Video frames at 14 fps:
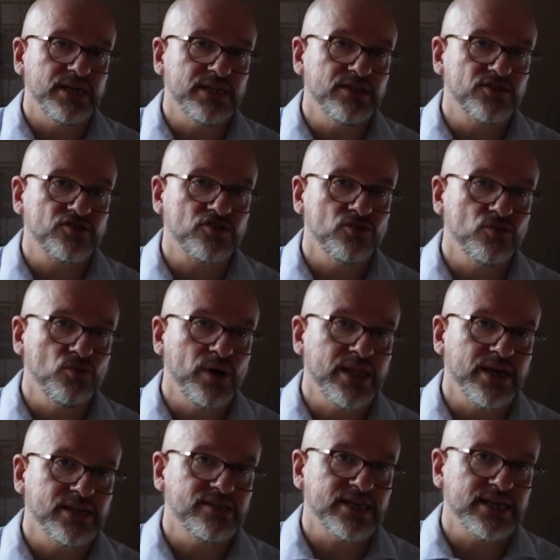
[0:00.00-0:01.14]
in the school where
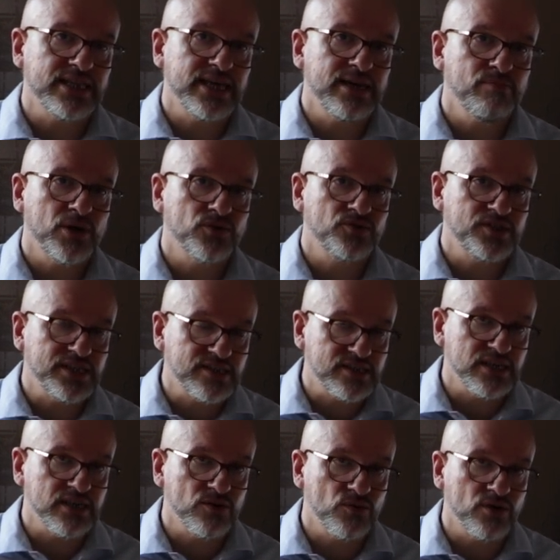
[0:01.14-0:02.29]
they take their
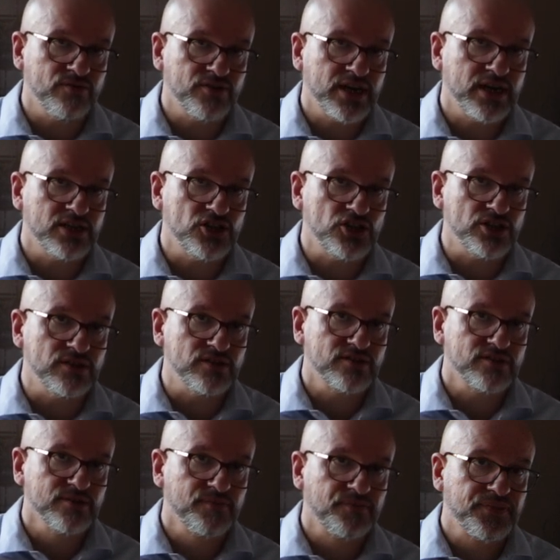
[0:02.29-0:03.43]
post-16 qualifications.